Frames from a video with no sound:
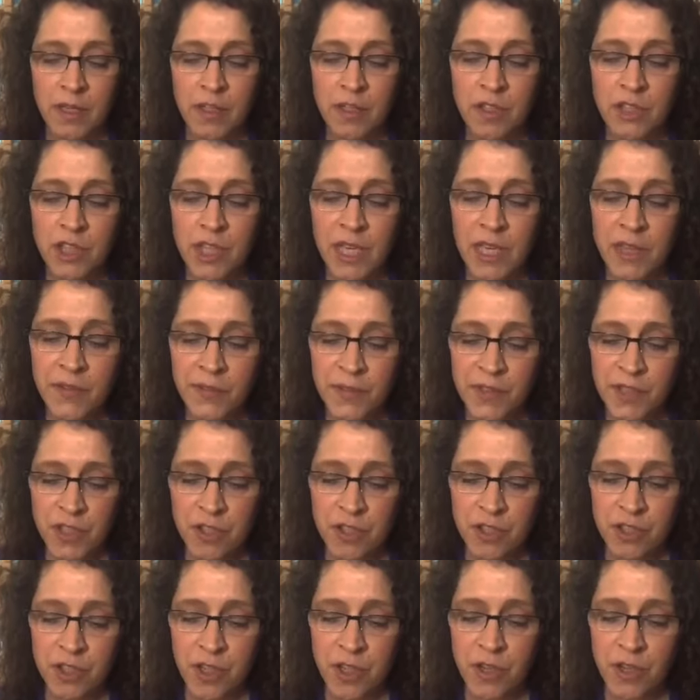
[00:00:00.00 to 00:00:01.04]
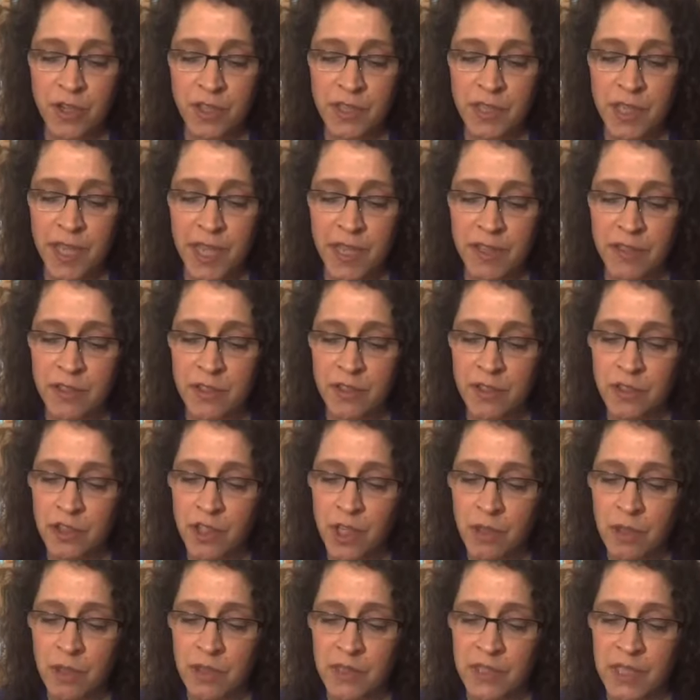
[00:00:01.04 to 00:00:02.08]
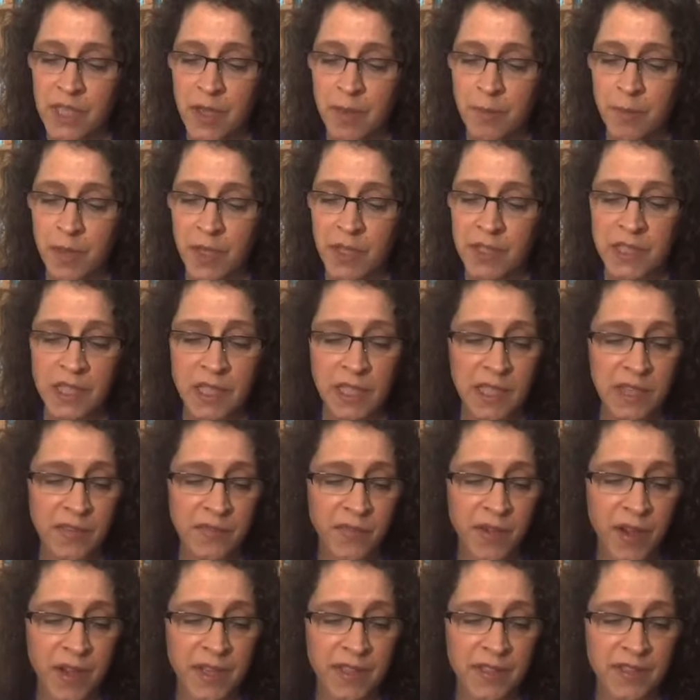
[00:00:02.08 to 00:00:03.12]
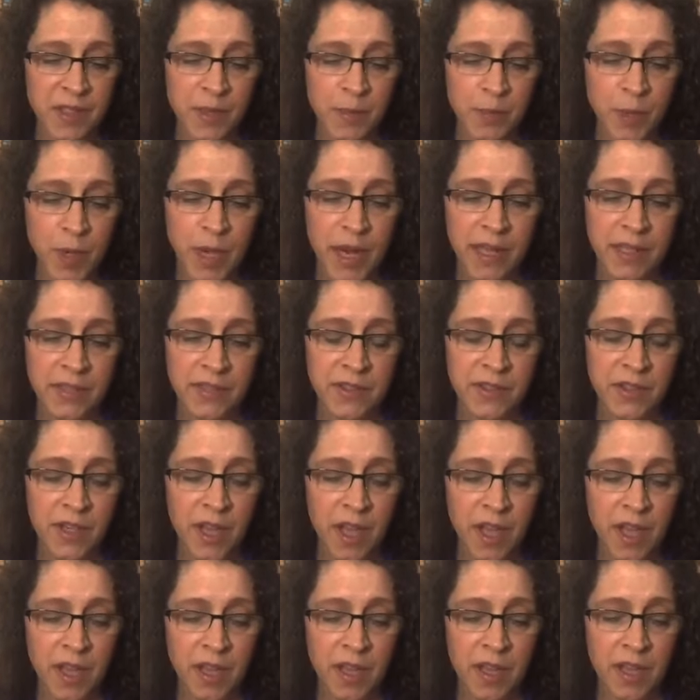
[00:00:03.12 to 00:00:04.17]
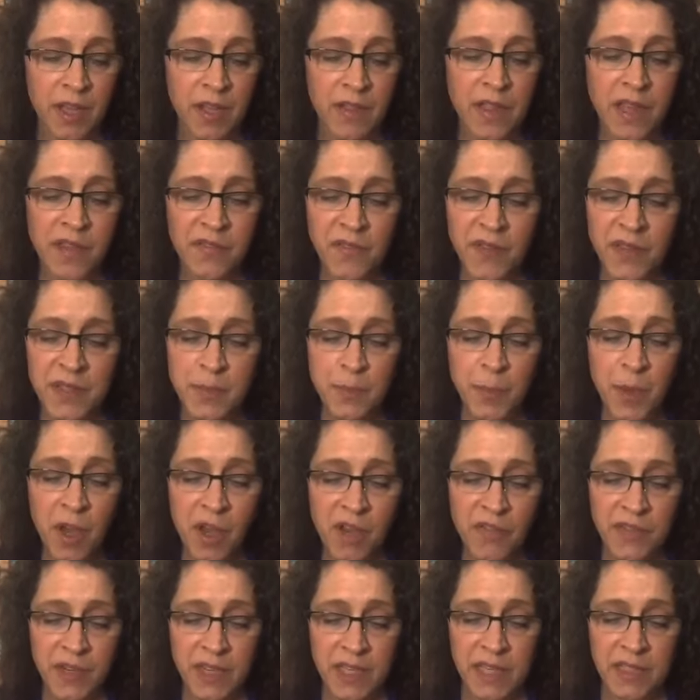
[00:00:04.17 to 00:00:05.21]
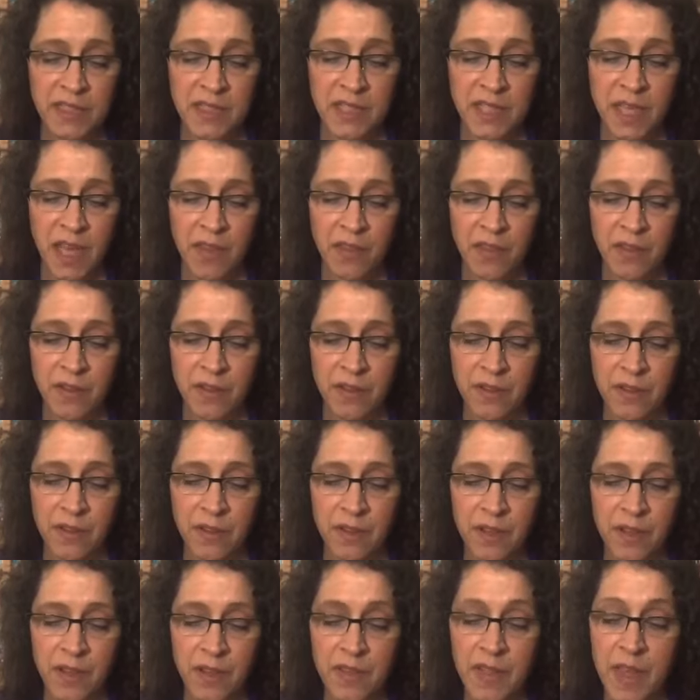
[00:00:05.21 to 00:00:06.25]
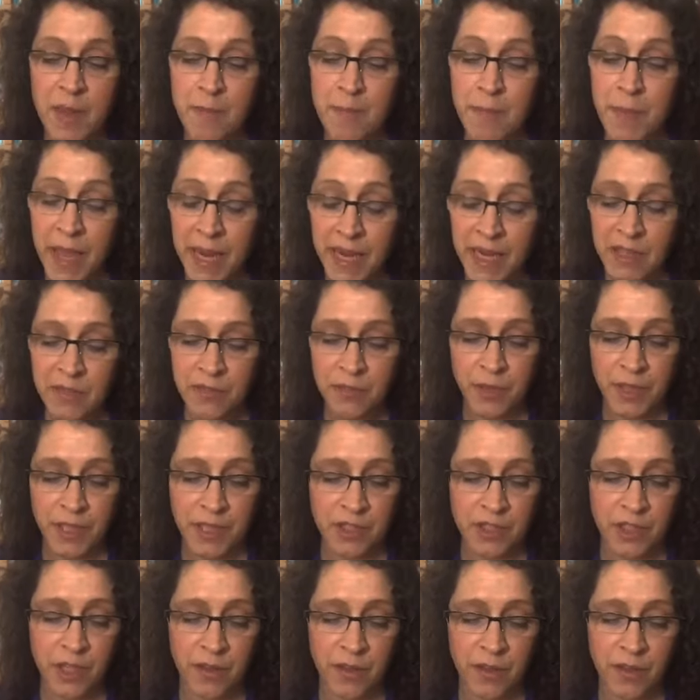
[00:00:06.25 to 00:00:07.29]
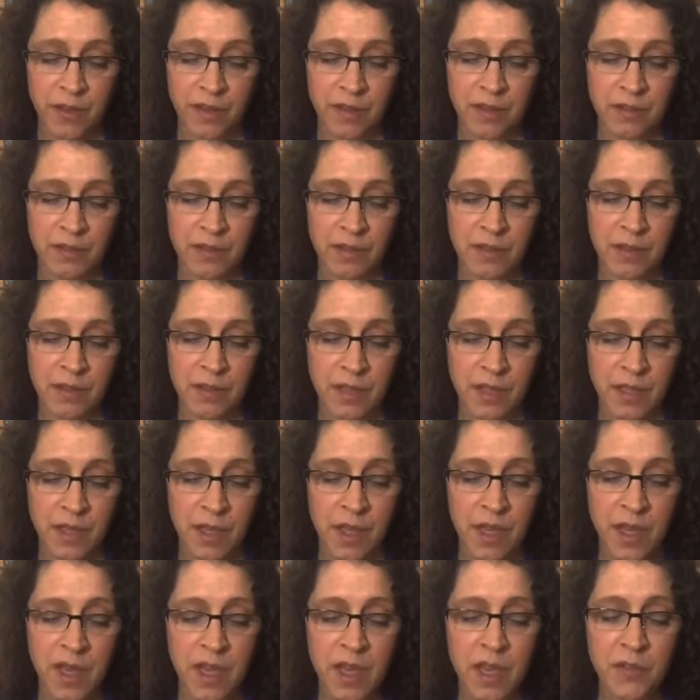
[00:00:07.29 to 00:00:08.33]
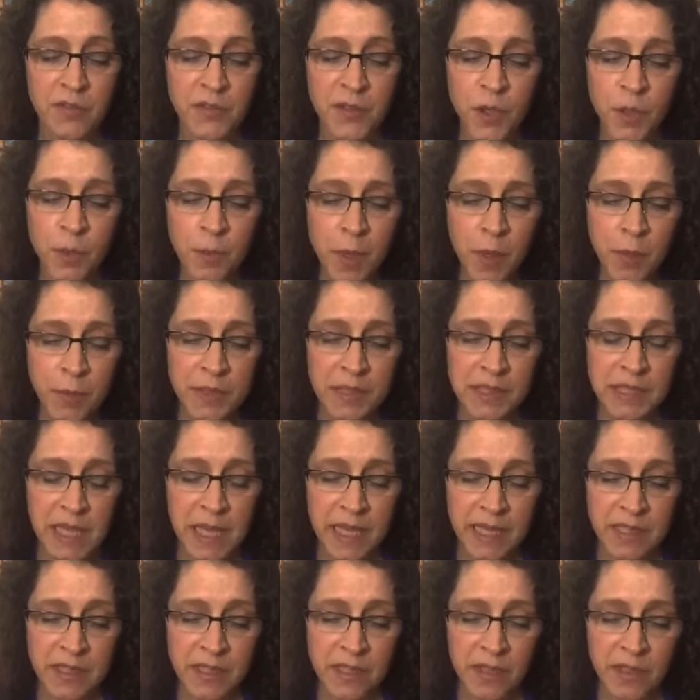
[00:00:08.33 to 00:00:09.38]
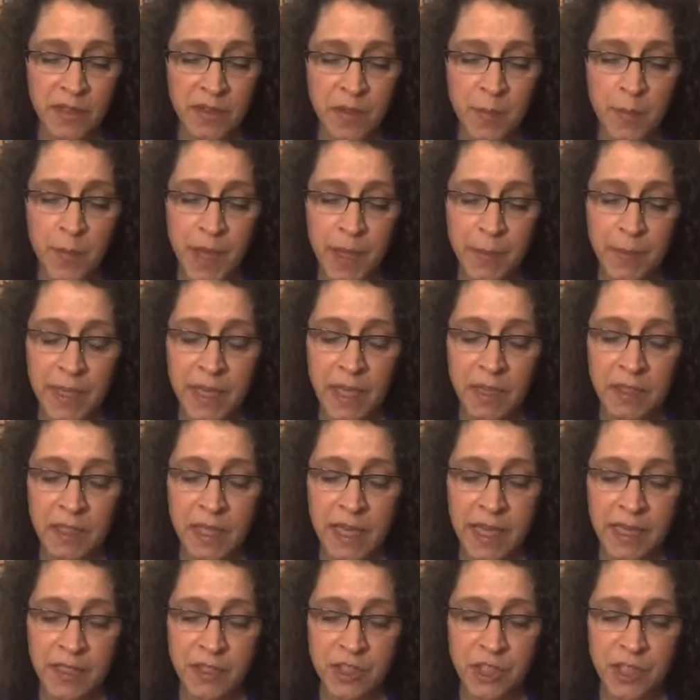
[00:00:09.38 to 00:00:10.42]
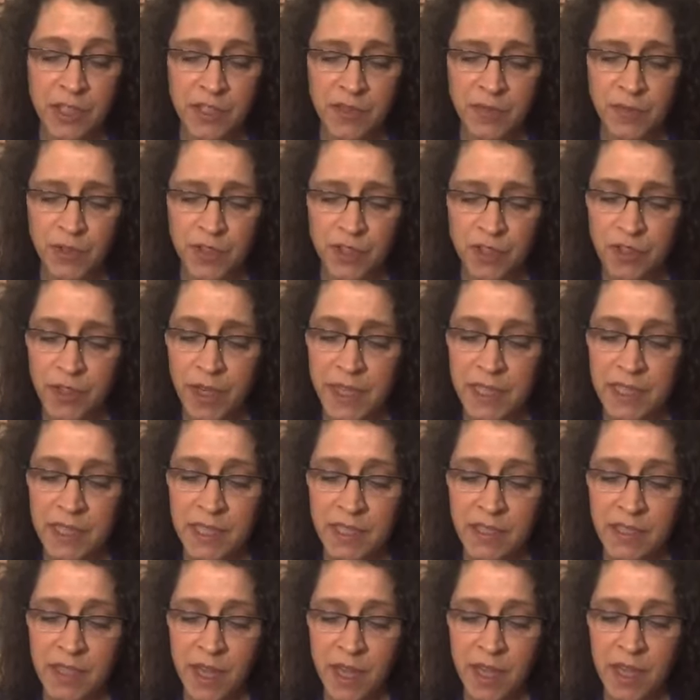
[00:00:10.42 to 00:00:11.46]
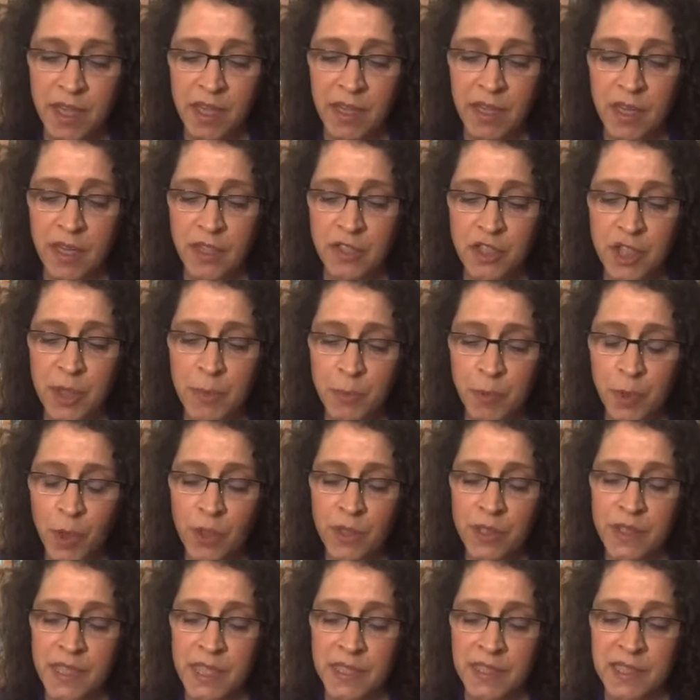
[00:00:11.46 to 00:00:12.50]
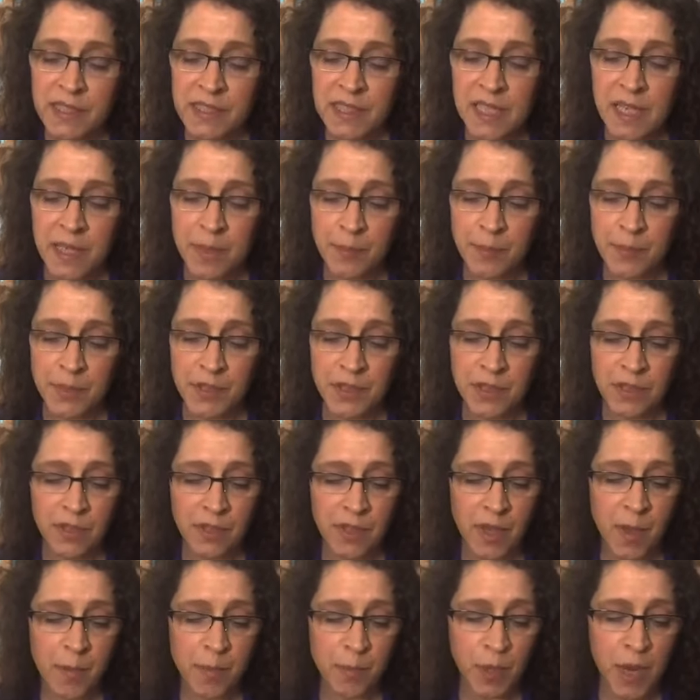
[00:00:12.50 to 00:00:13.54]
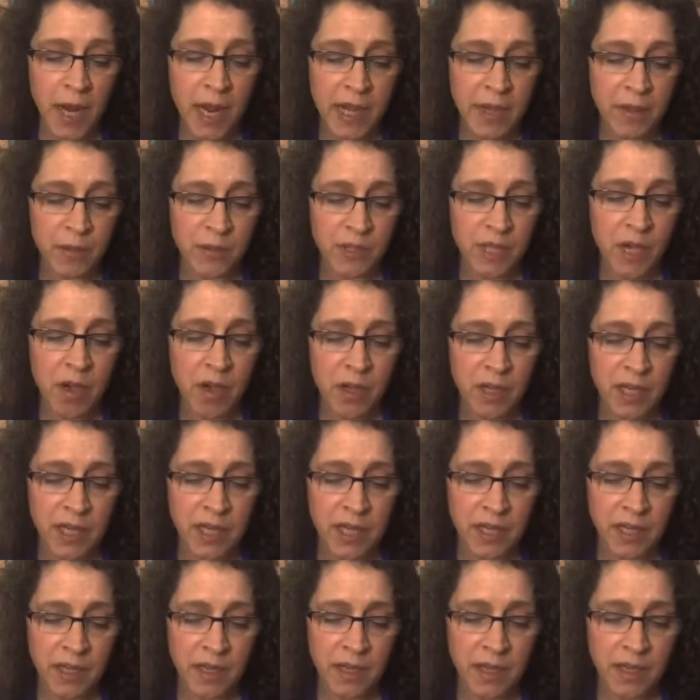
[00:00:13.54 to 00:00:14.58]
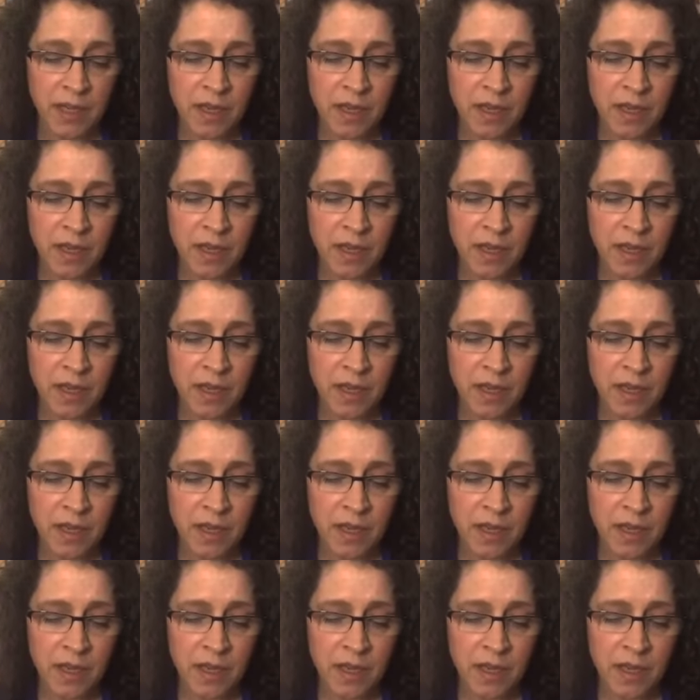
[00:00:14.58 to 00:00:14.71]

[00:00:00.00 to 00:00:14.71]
She lifts her shirt and juggles him until he finds her breast. They fit perfectly together. They're made for each other. A few moments later, the baby unlatches, frustrated, and she prods at his lips, her brow darkening.